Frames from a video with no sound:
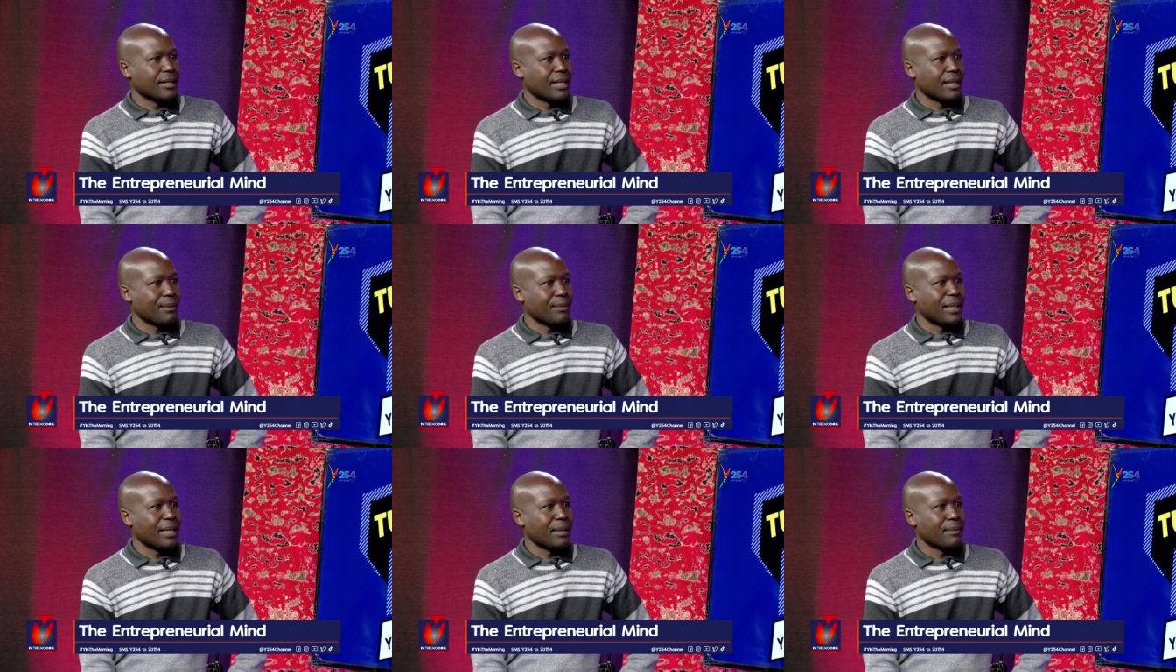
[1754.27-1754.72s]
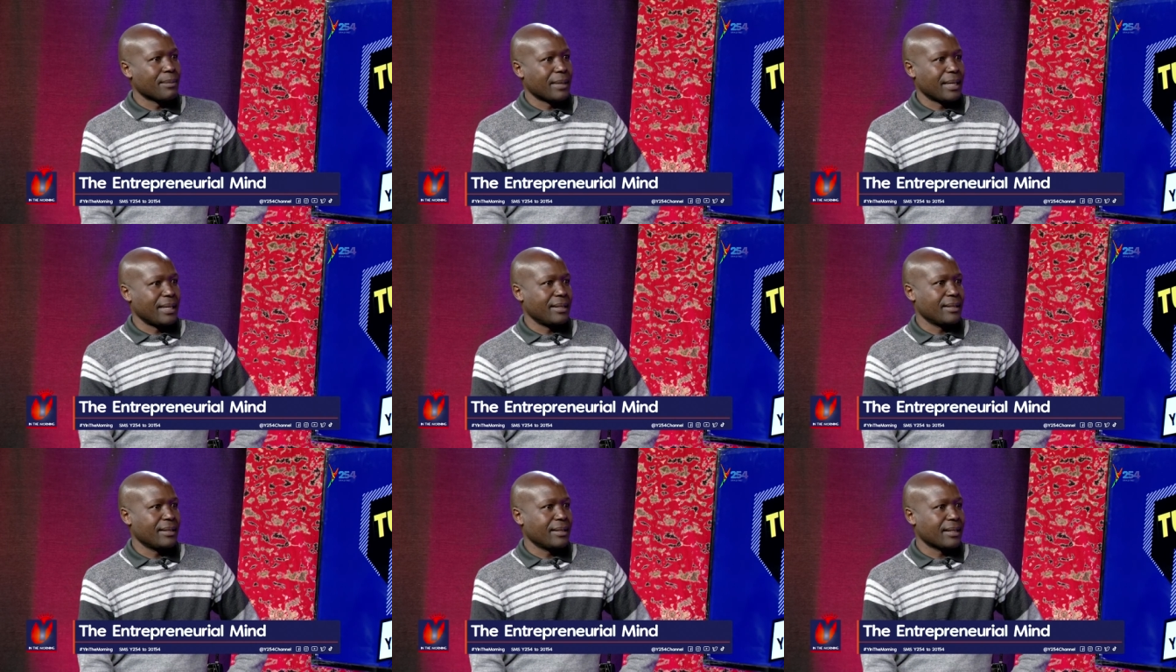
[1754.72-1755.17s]
give me the
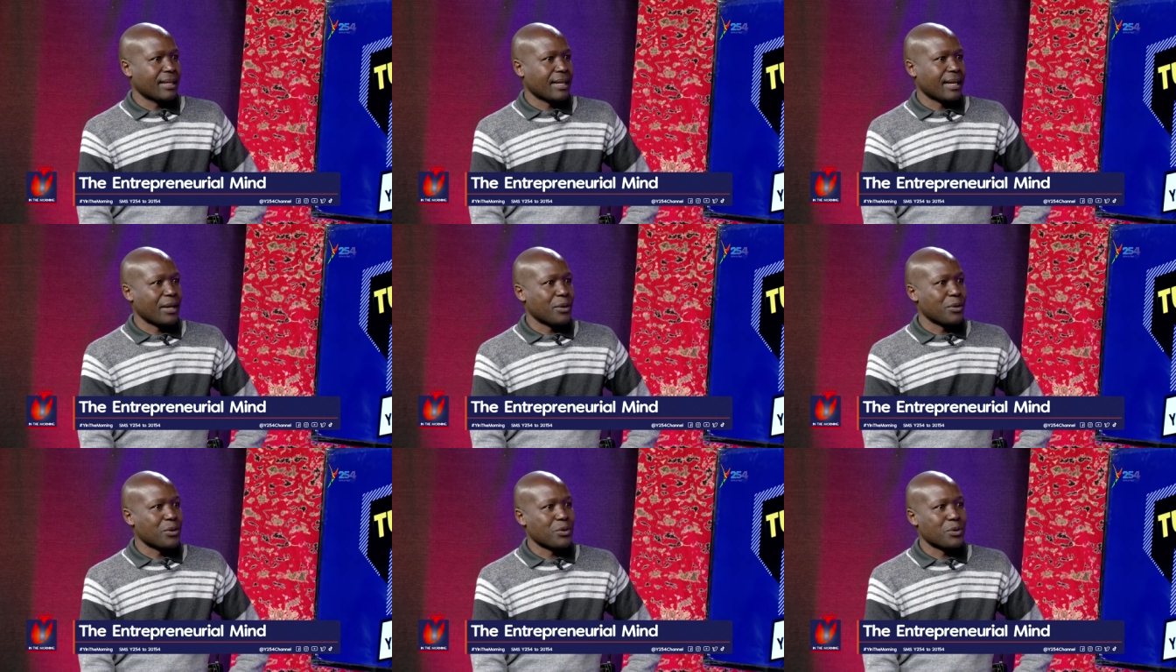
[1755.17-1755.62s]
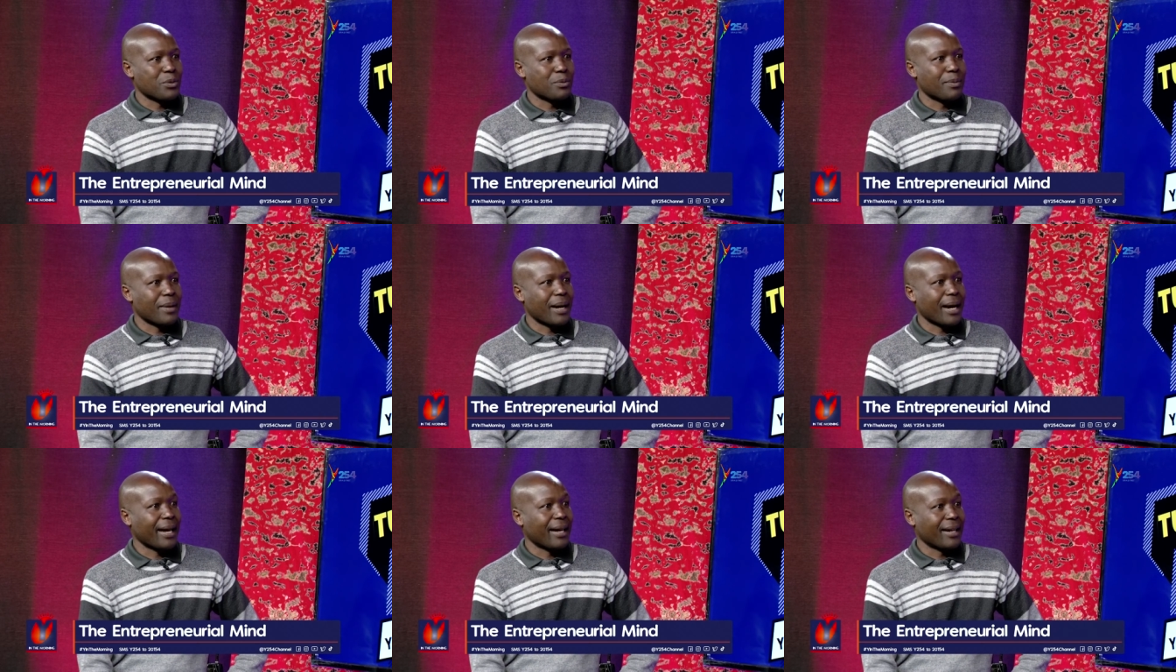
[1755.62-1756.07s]
money that I used to
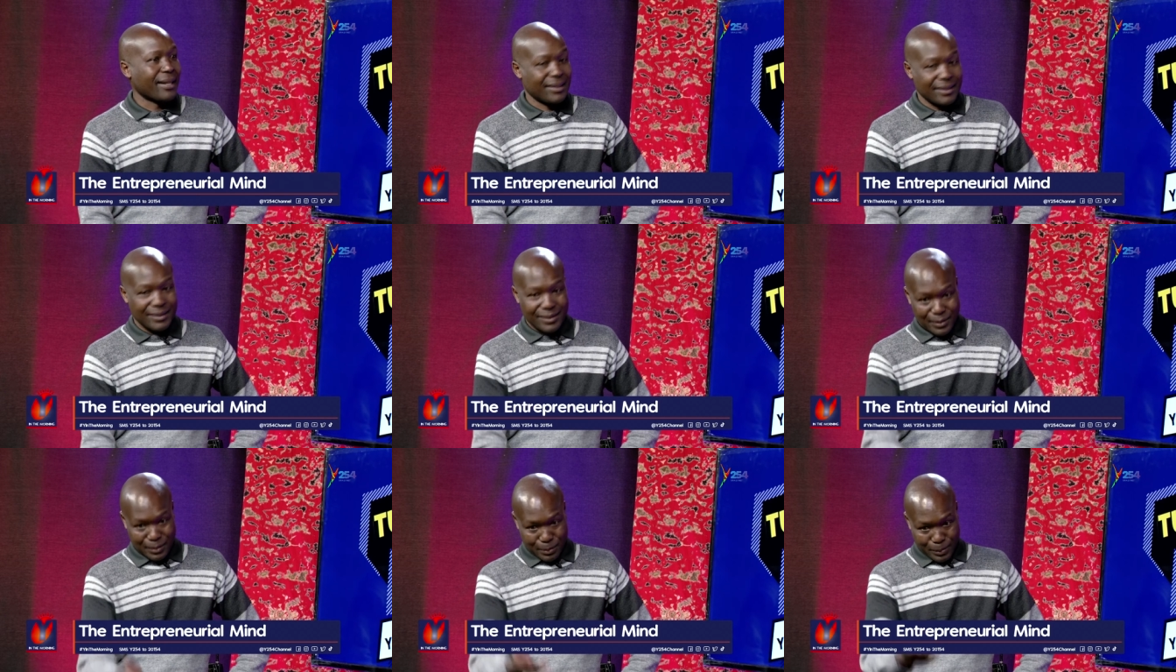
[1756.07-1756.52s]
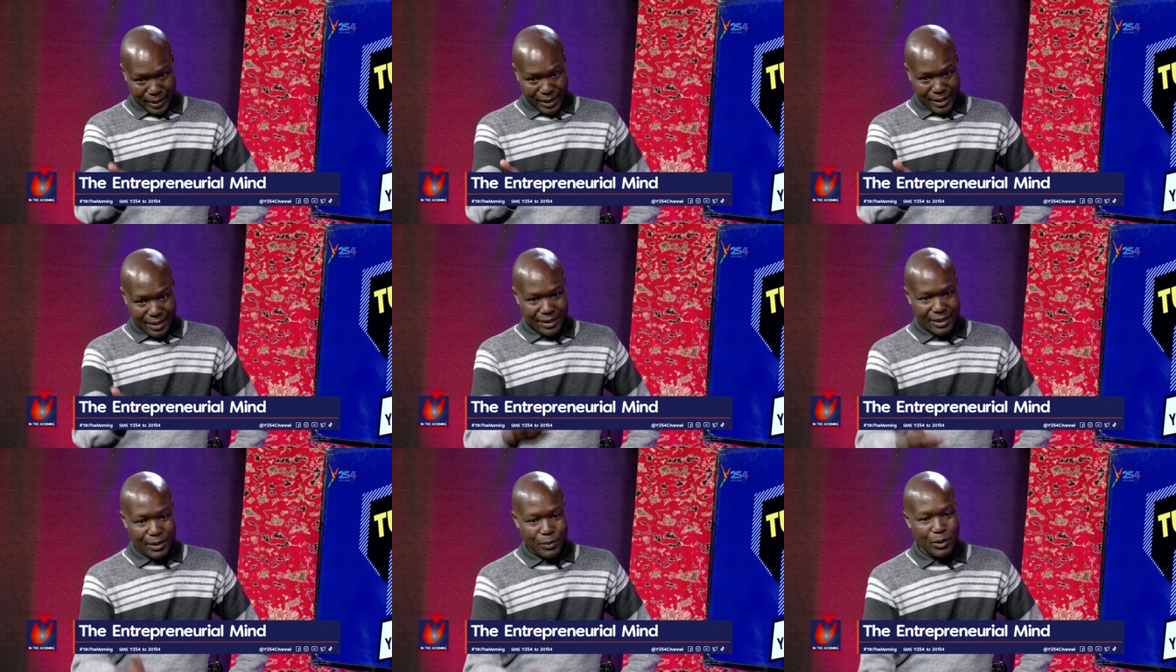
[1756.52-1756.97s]
buy,
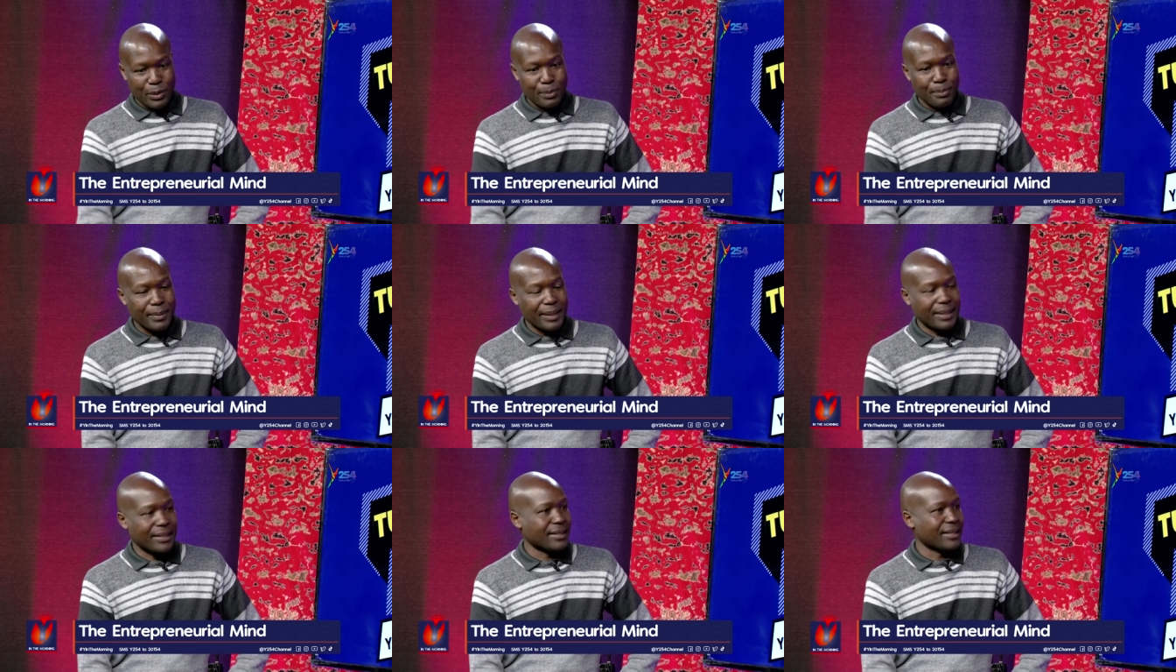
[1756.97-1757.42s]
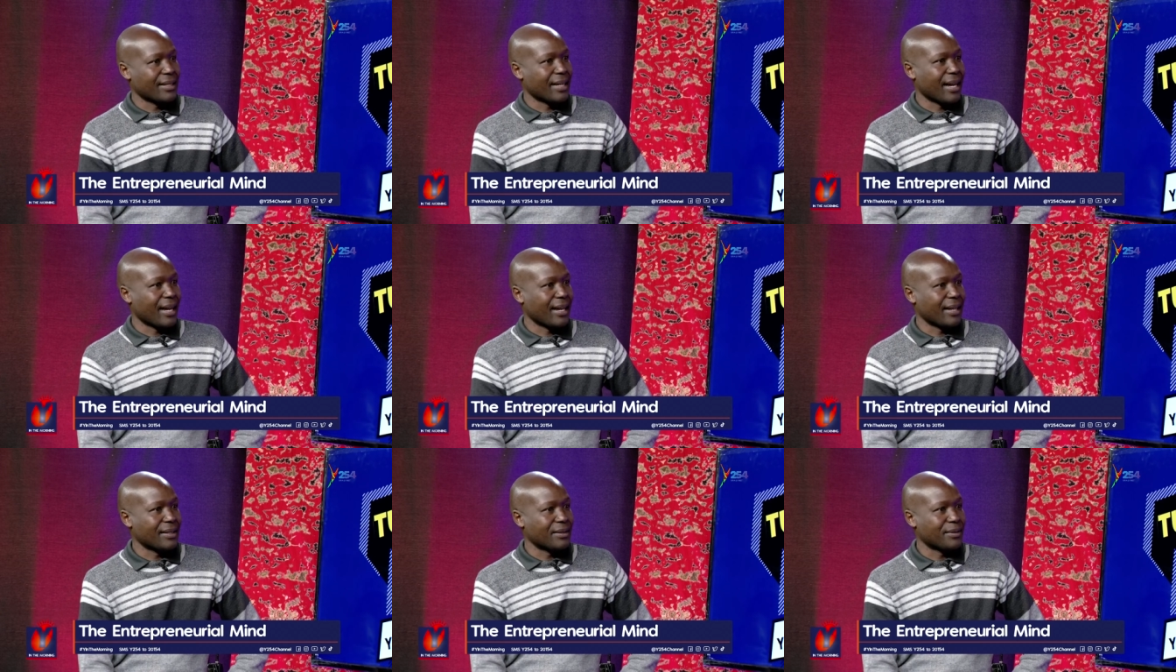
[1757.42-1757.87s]
purchase the equipment
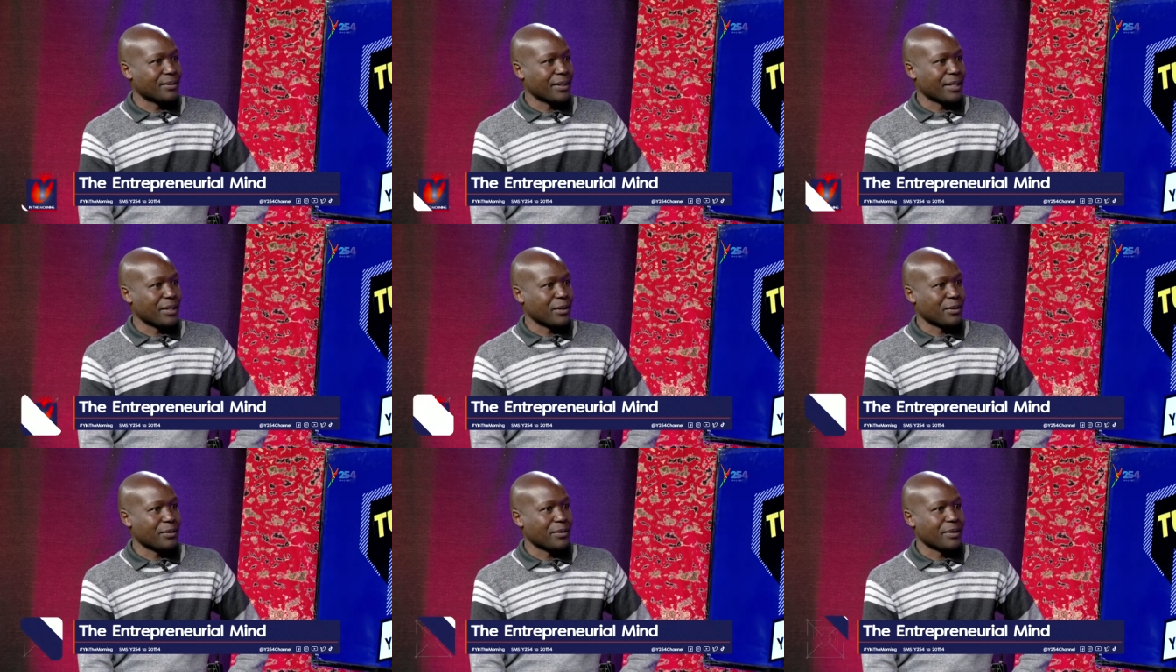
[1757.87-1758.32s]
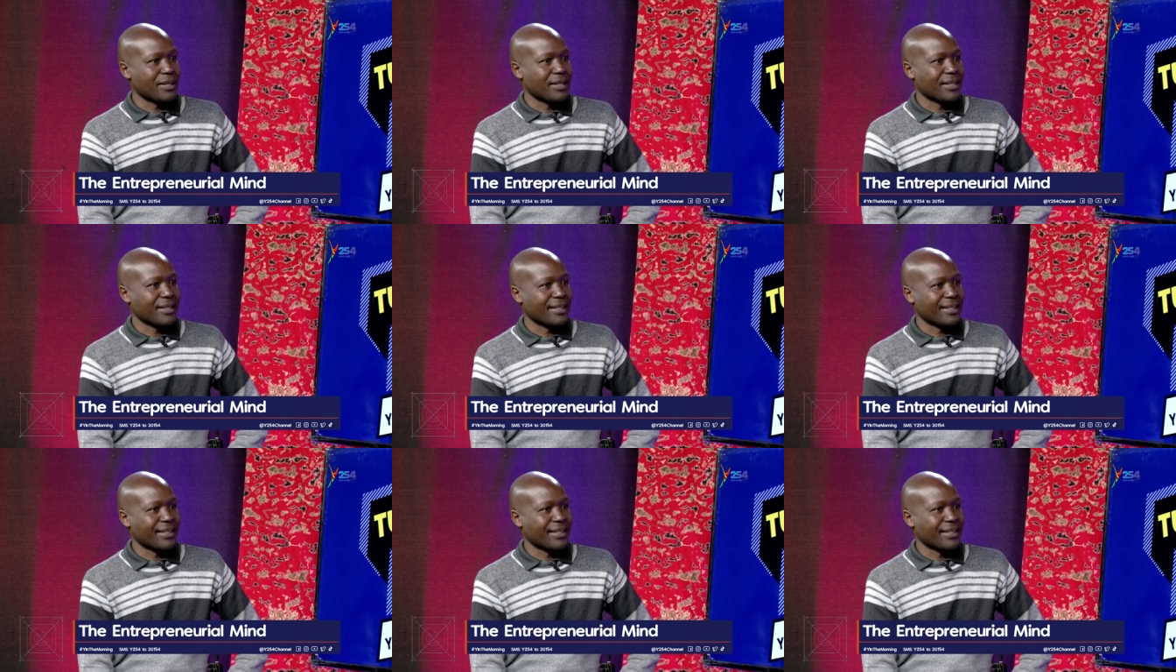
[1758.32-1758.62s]
and for the office.